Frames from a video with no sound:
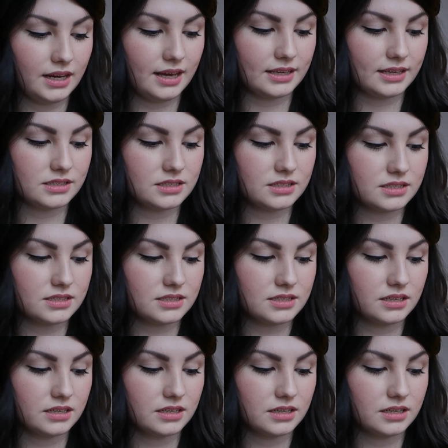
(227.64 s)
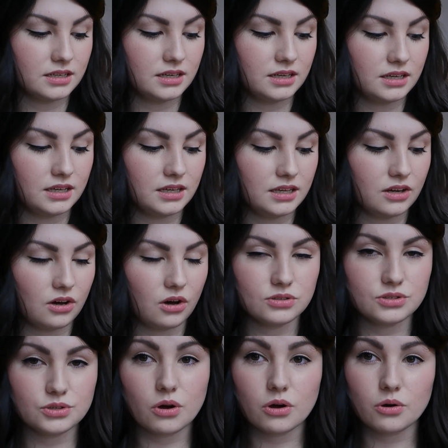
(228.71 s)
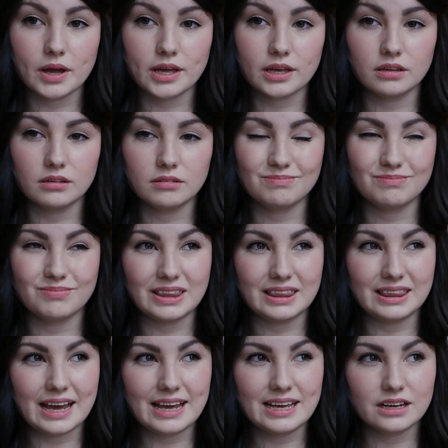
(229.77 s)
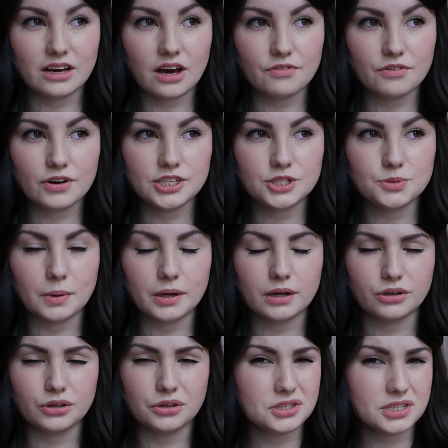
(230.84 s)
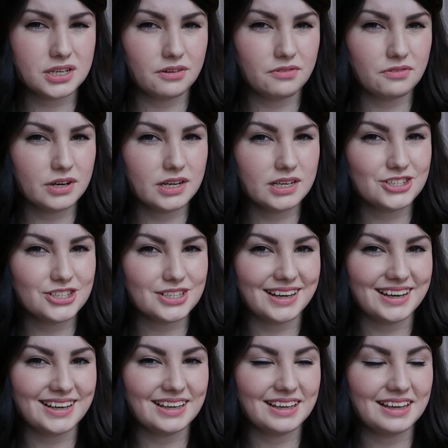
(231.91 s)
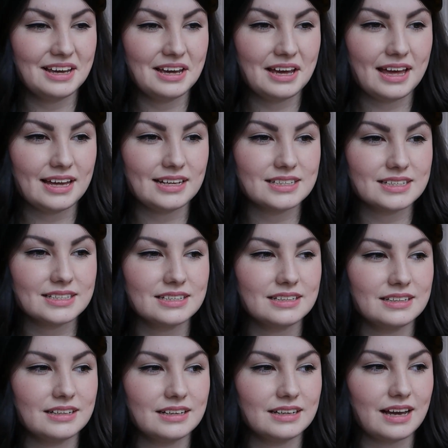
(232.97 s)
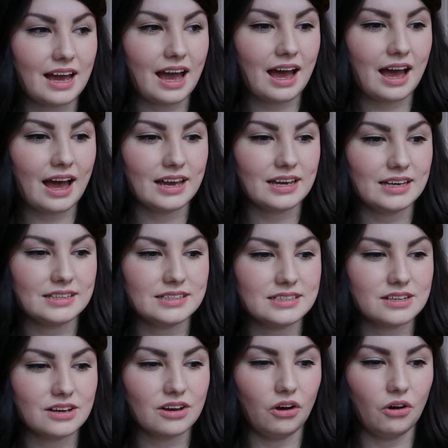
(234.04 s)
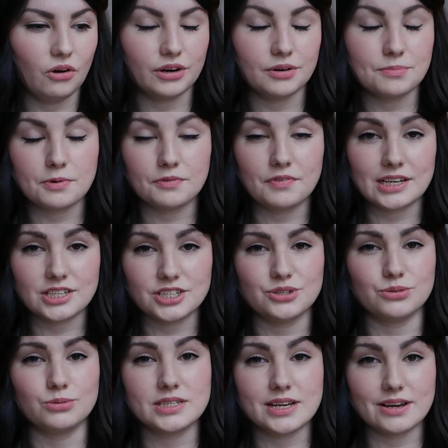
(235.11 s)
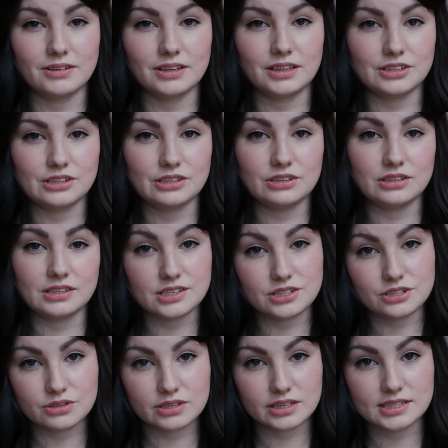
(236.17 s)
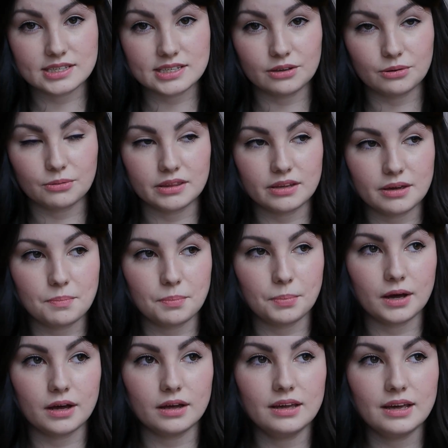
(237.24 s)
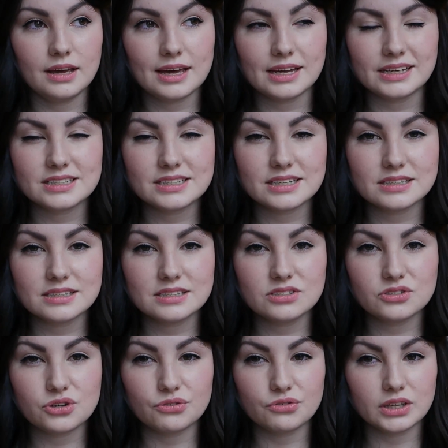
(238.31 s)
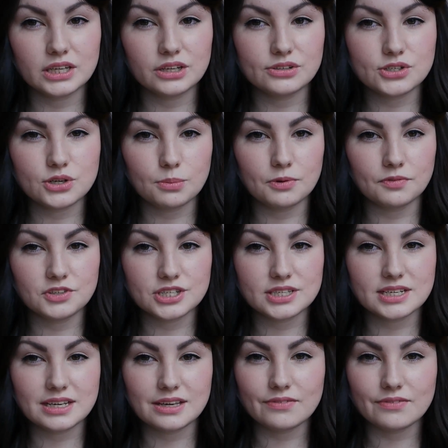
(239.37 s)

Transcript: it's also got quite light coverage but good coverage. Like, it doesn't hide all your imperfections. You'll definitely need to use concealer with it, but it does do a really good job of just